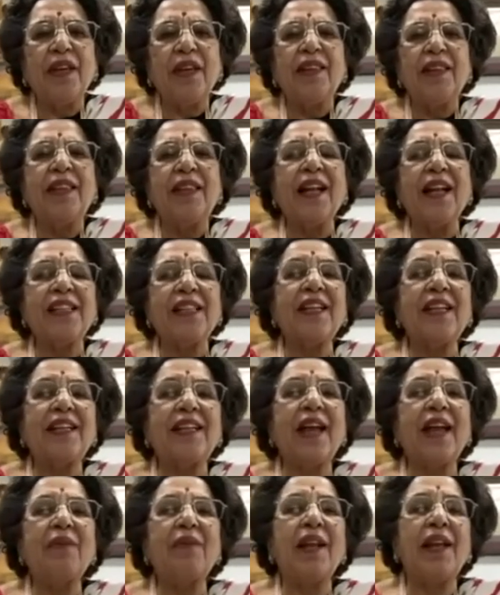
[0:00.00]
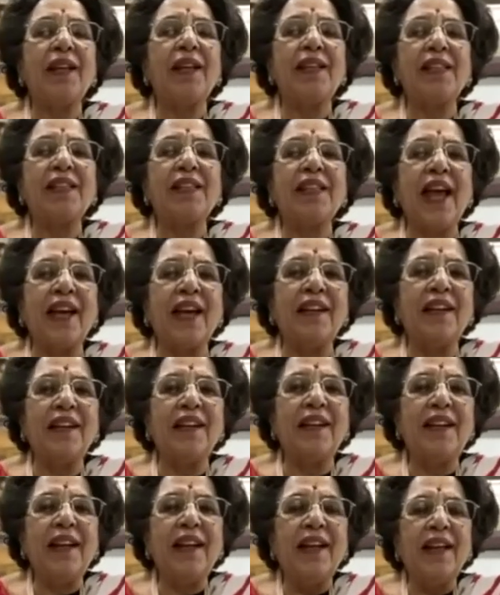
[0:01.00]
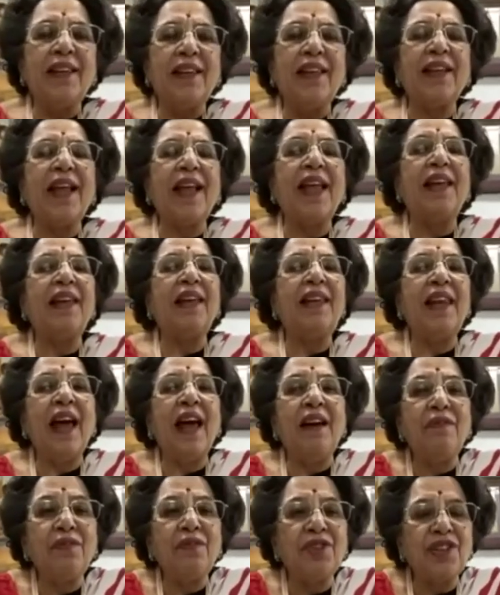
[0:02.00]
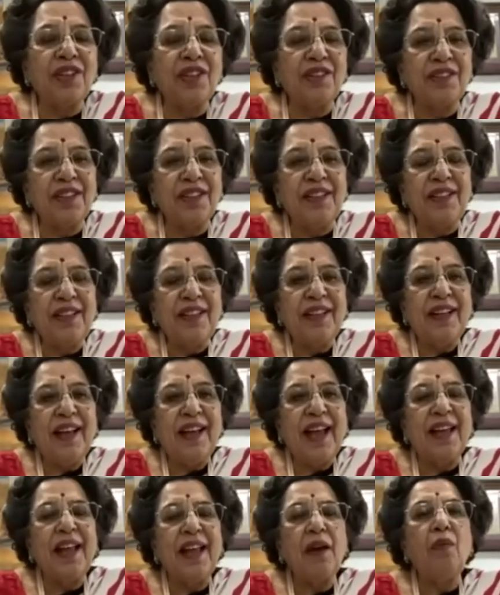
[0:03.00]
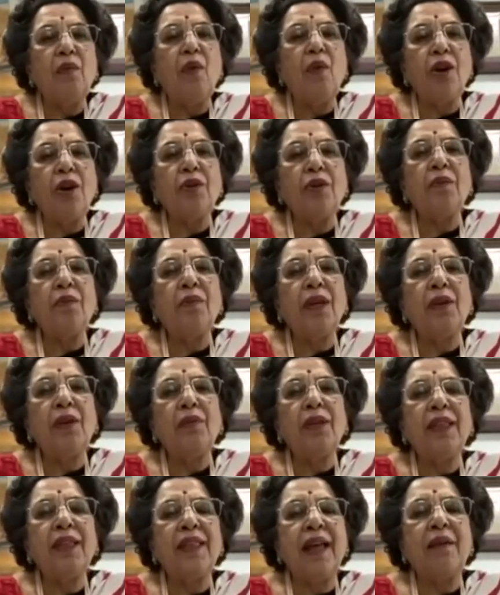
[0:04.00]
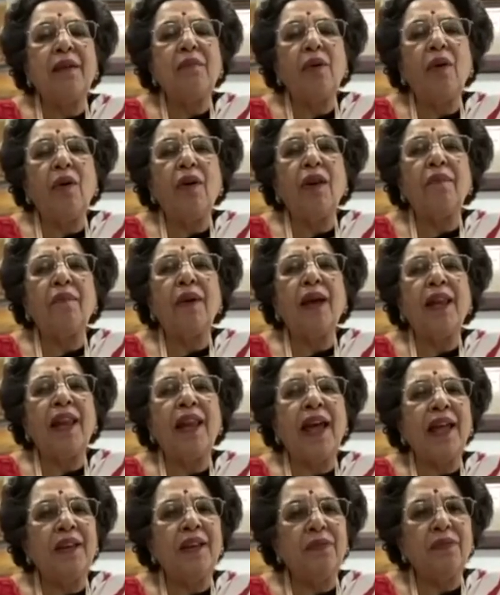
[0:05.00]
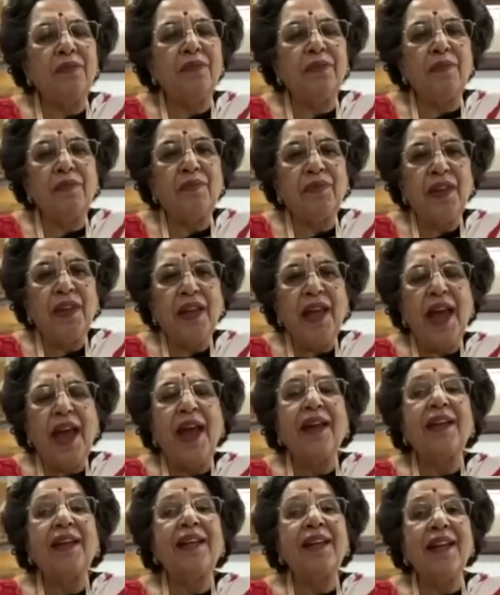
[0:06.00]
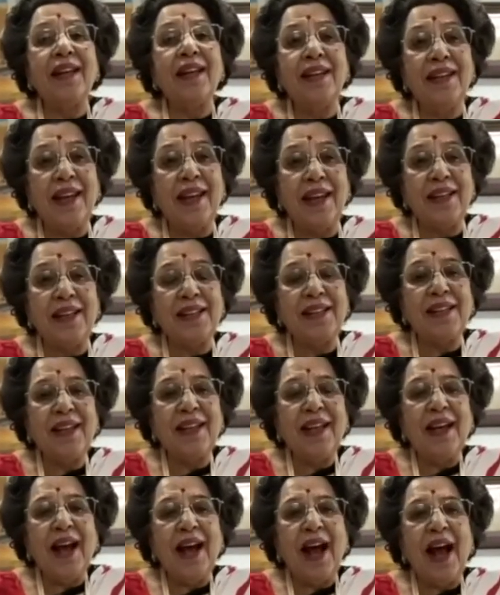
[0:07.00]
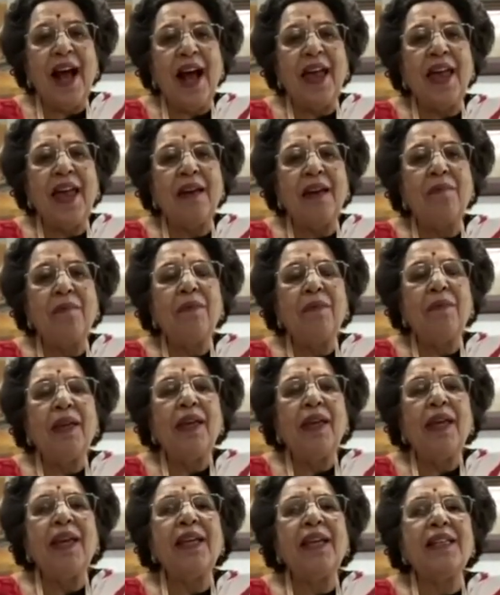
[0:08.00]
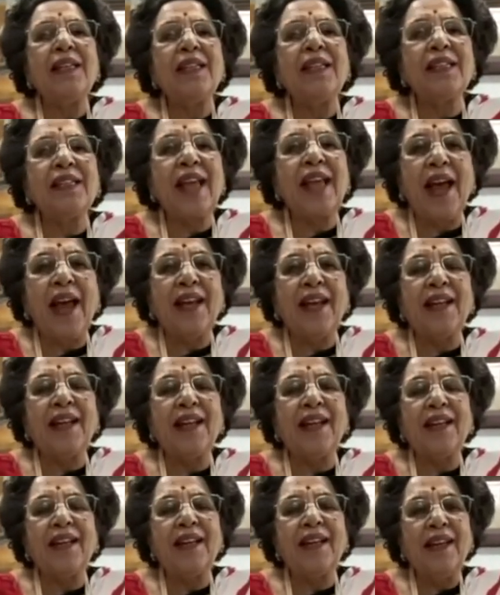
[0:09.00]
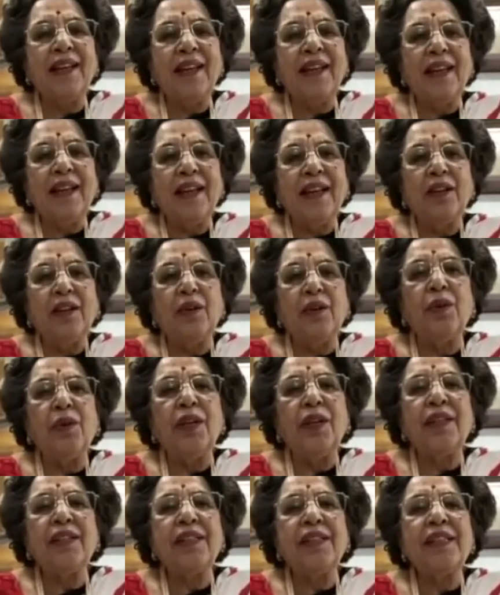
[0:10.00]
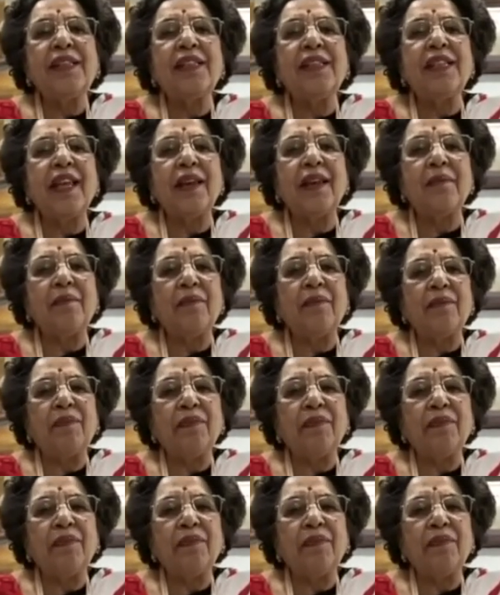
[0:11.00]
That's the time when I decided that I love children and I want to be with them all my life. And till date, I am exactly doing the same.